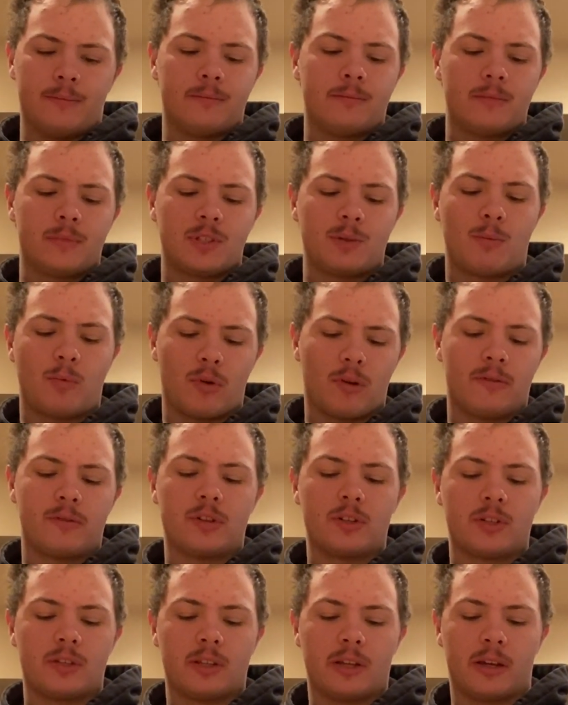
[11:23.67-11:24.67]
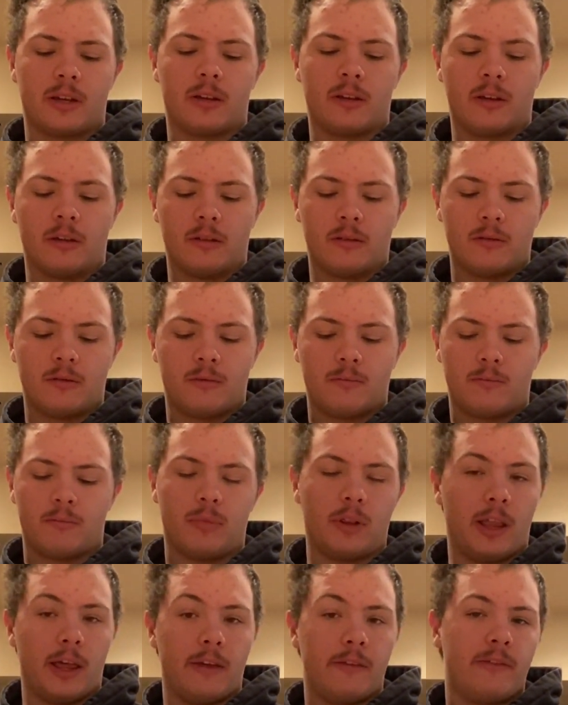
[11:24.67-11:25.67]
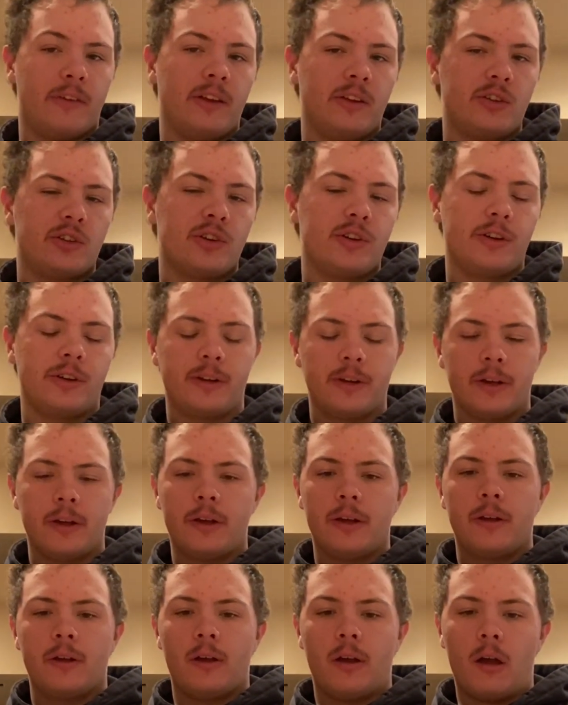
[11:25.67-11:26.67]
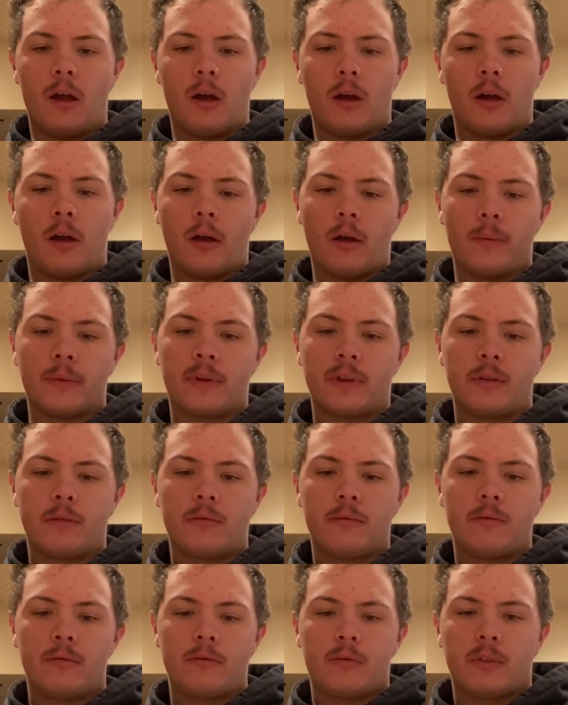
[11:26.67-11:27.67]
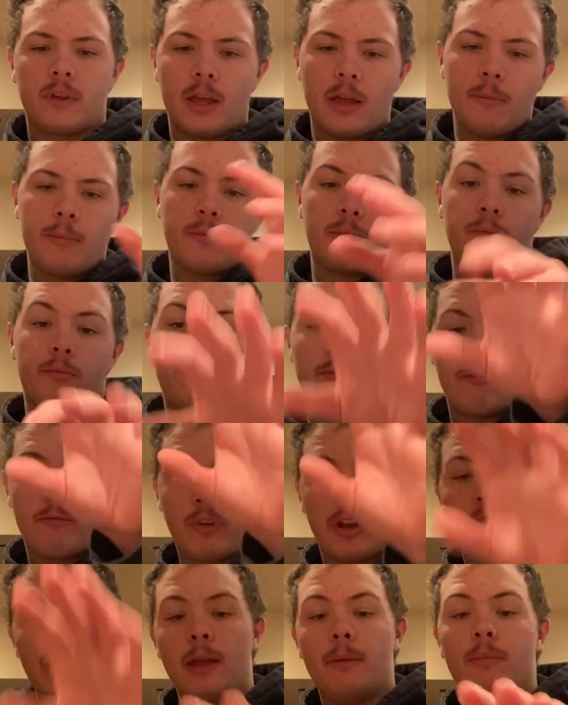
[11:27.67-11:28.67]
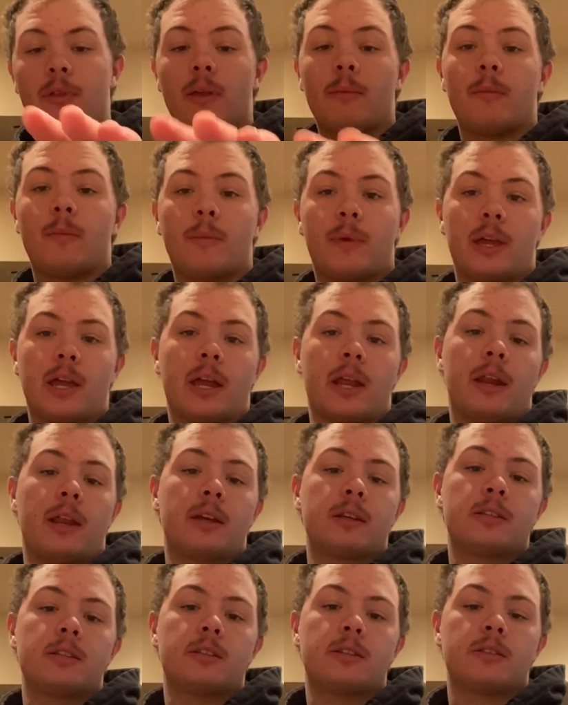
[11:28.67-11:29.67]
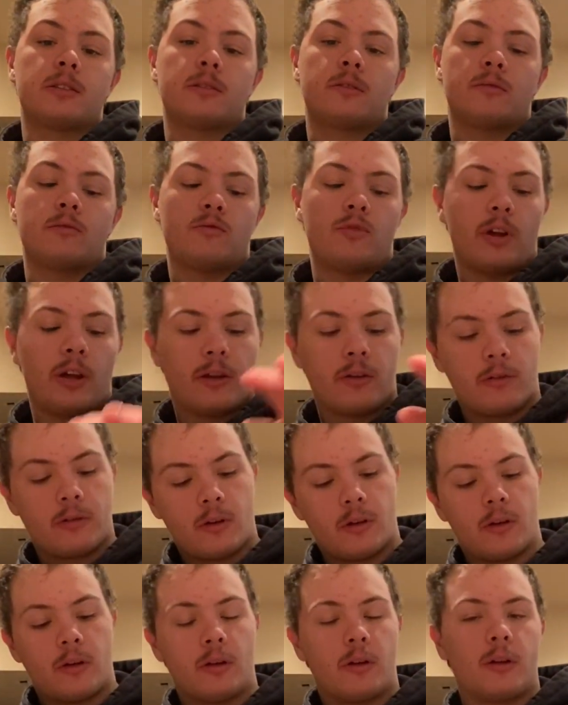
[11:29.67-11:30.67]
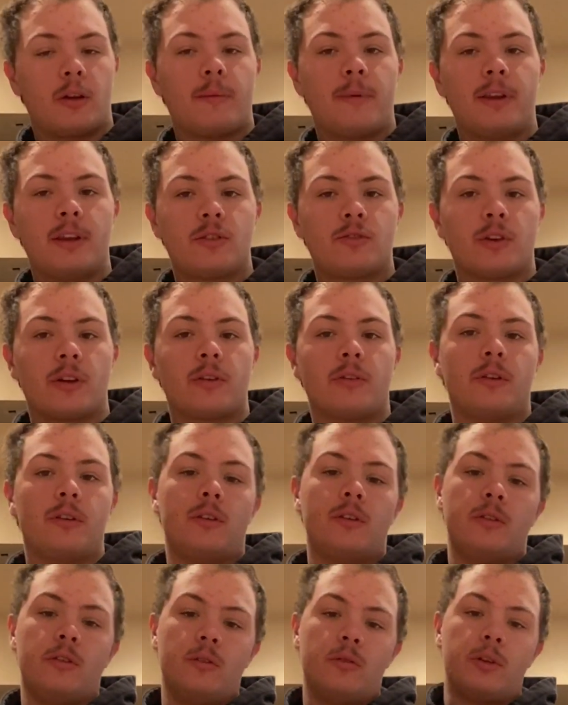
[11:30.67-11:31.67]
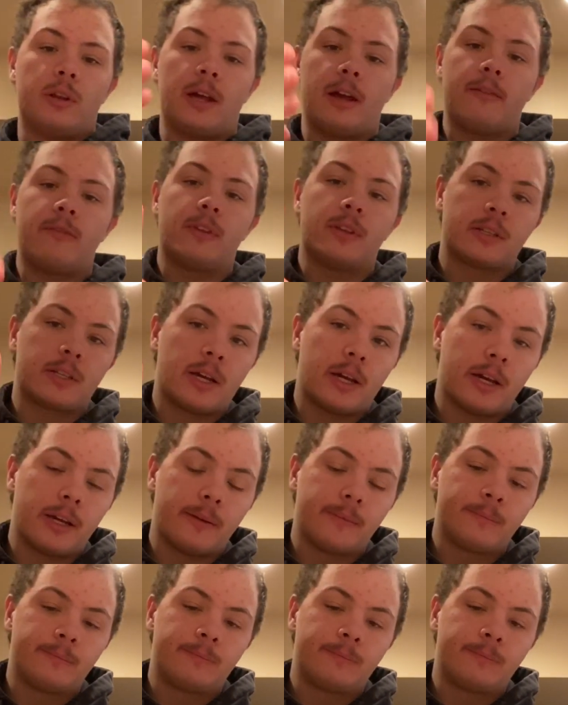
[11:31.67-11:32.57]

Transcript: It's more of just like a play feature. For gameplay mechanics, Command Decks Dragonoid, you can have this guy,